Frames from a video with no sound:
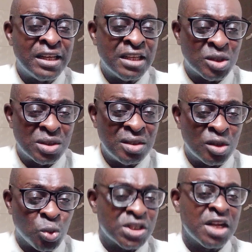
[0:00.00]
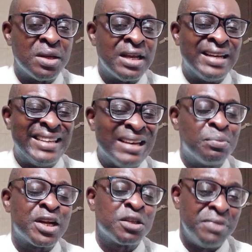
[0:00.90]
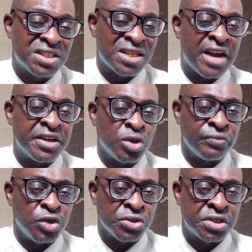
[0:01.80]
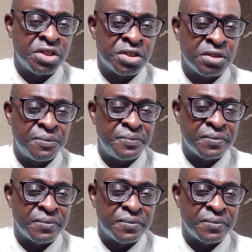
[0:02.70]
it was a deliberate miscarriage of justice.